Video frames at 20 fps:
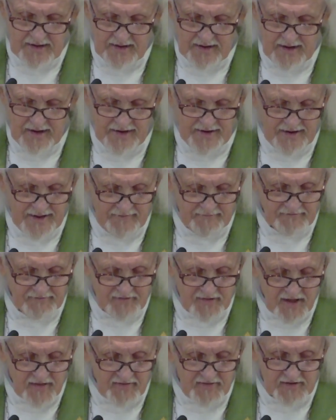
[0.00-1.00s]
and have
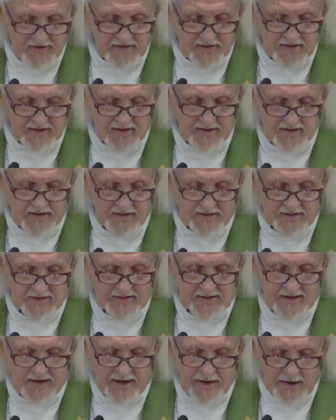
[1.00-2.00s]
nothing to eat,
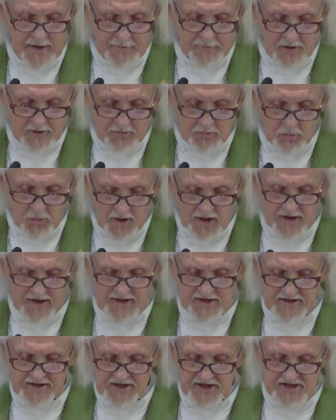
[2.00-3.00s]
and I am
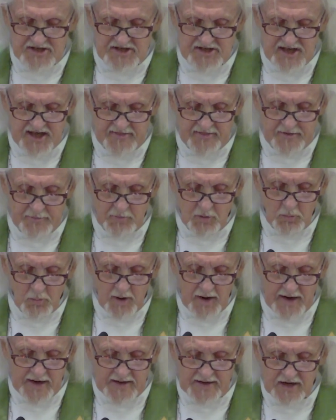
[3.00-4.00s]
unwilling to send them
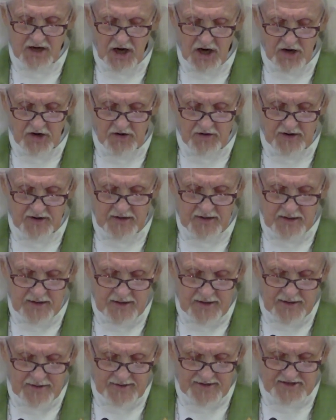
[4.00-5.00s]
away hungry,
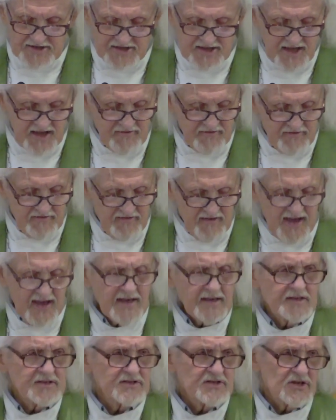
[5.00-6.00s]
lest they
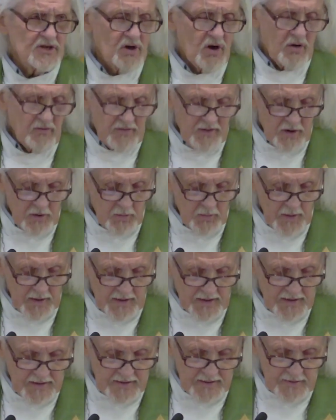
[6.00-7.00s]
faint on their
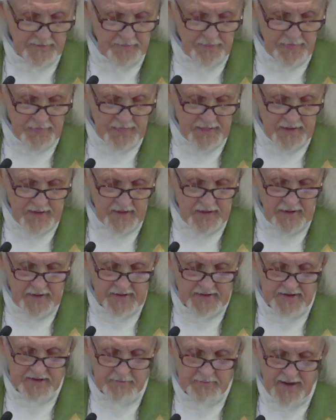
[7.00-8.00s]
way."
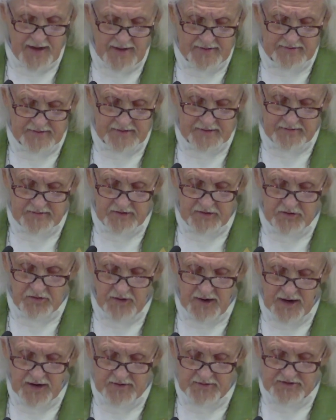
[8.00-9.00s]
And commanding the
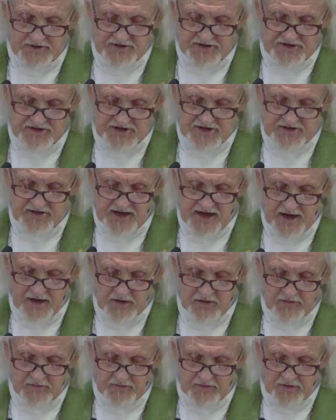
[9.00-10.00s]
crowd to sit down
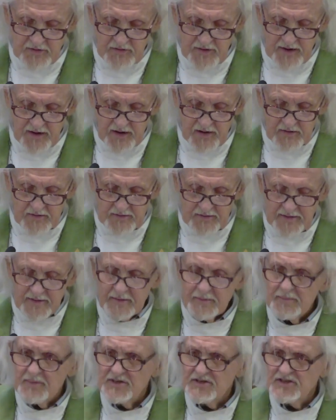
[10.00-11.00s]
on the ground, let me